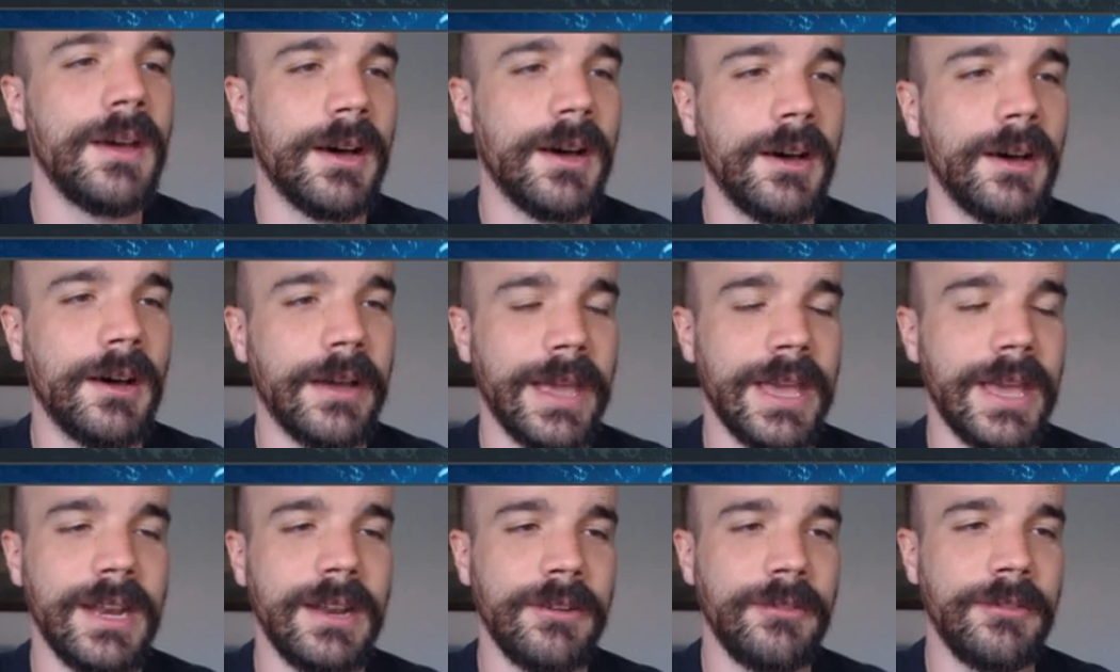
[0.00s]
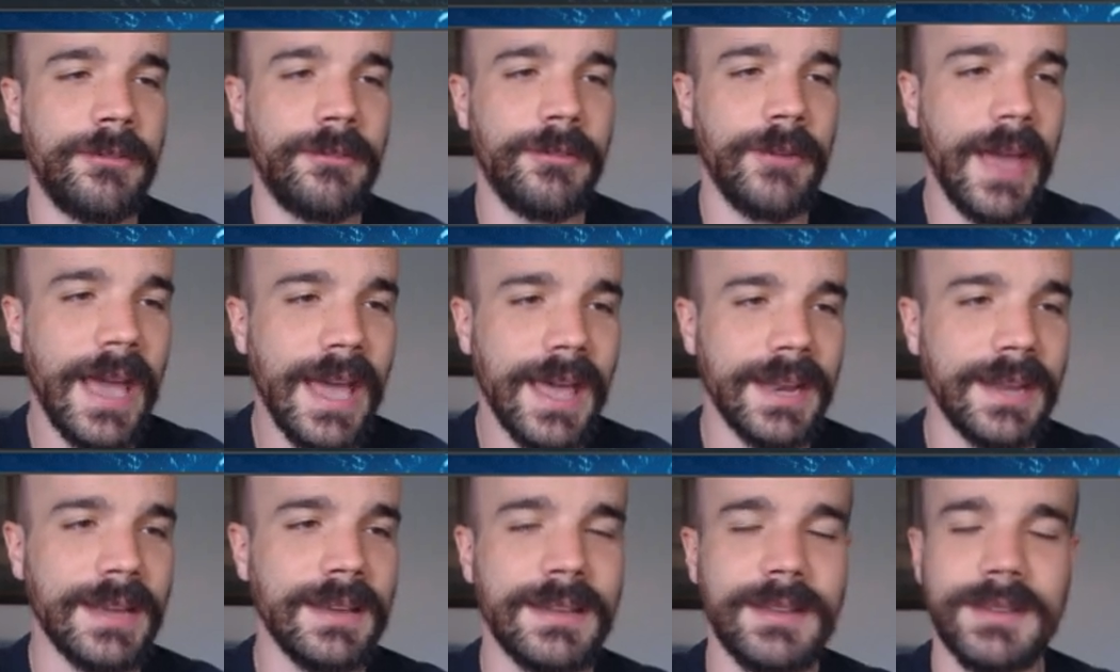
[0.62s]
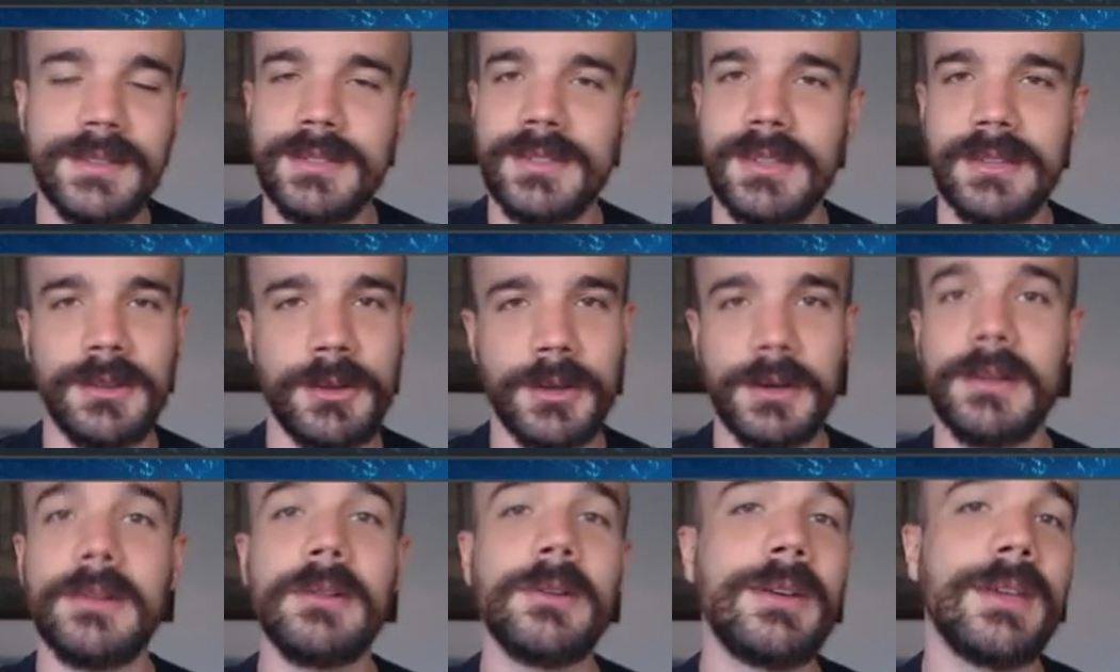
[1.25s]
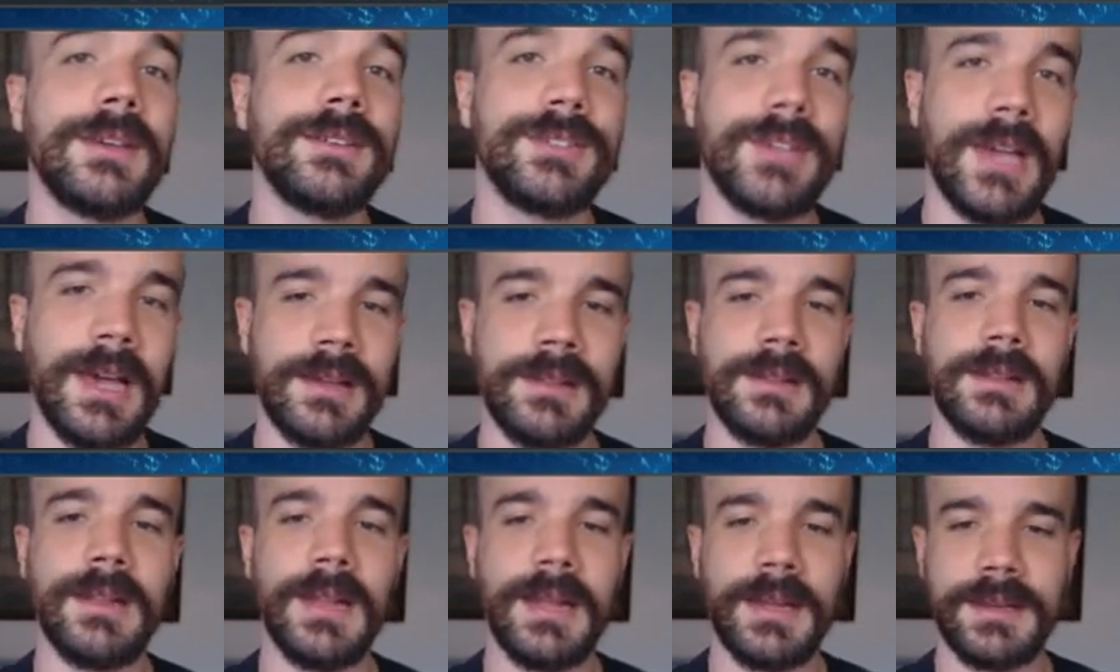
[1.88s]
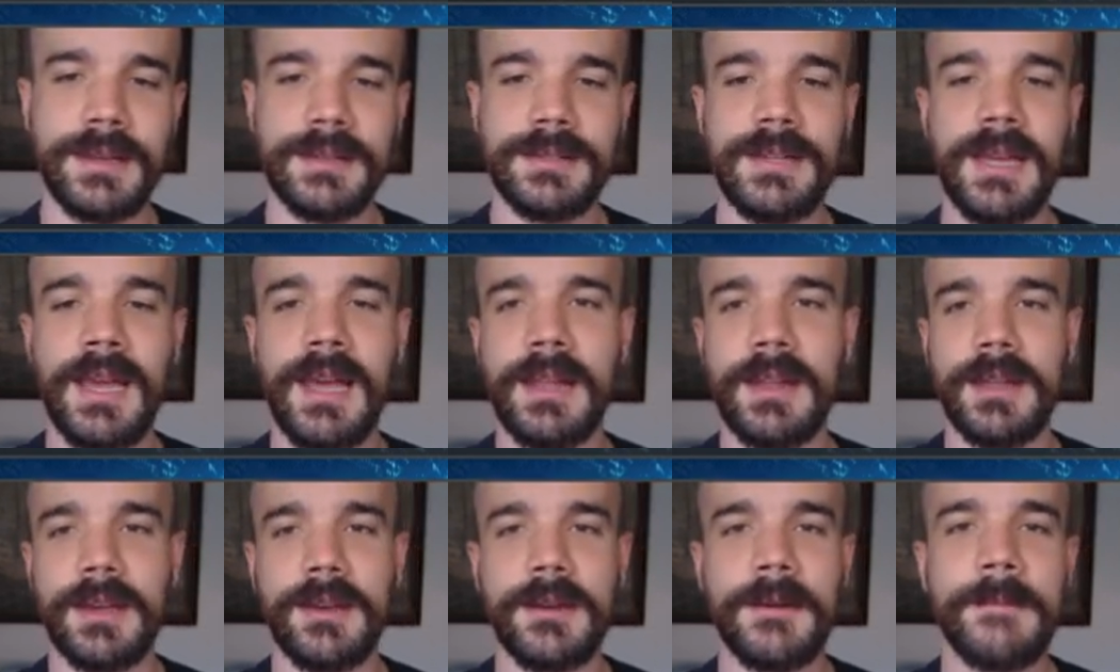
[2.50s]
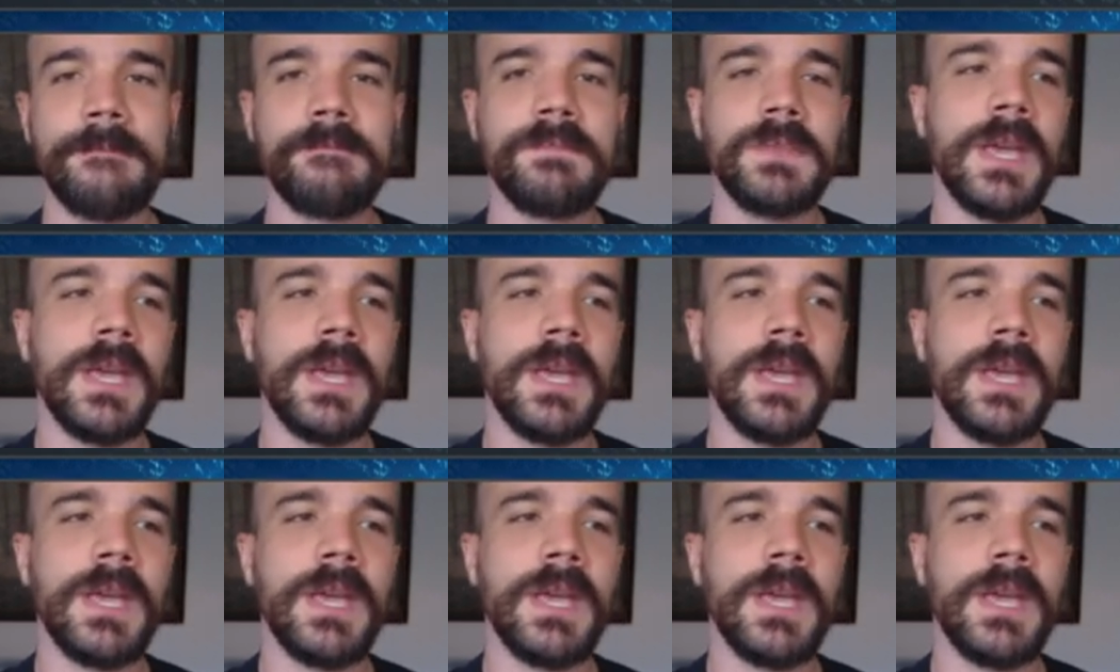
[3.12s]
Uh, and emphatic is going to look exactly like italic.